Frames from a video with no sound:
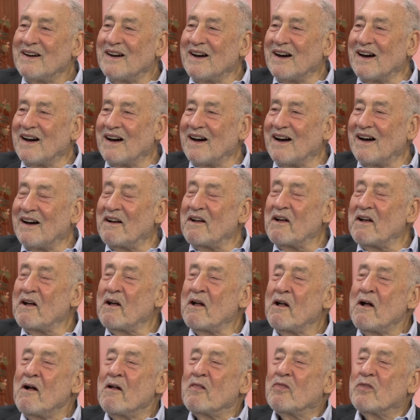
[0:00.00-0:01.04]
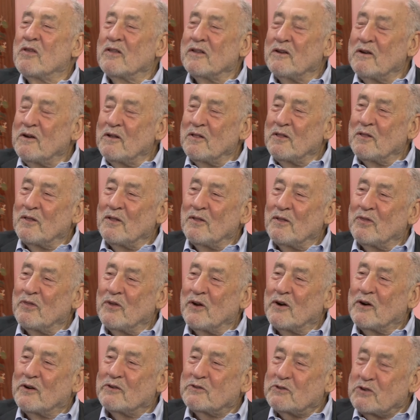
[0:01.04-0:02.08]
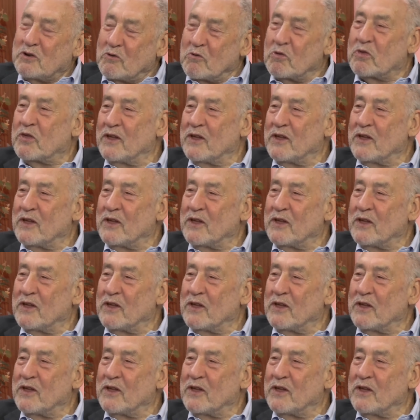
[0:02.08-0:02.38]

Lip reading: There are two